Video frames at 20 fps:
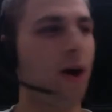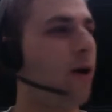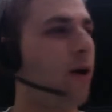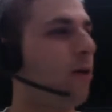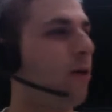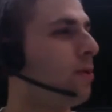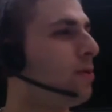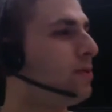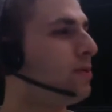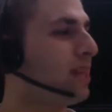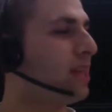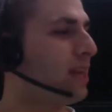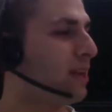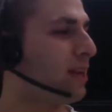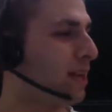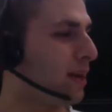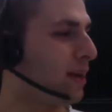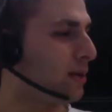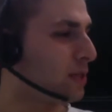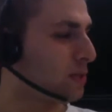what
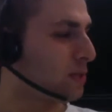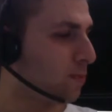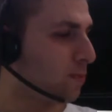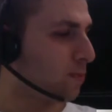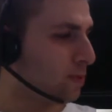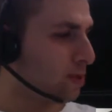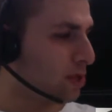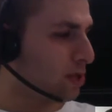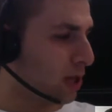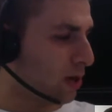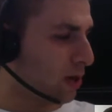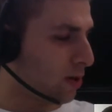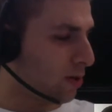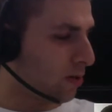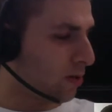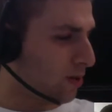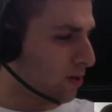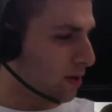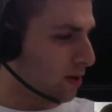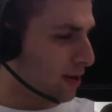was
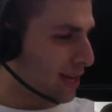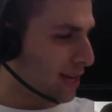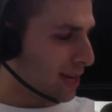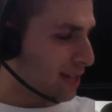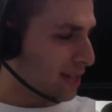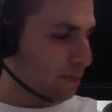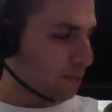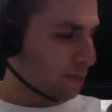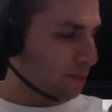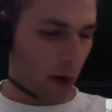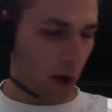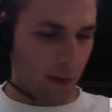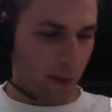so this brought up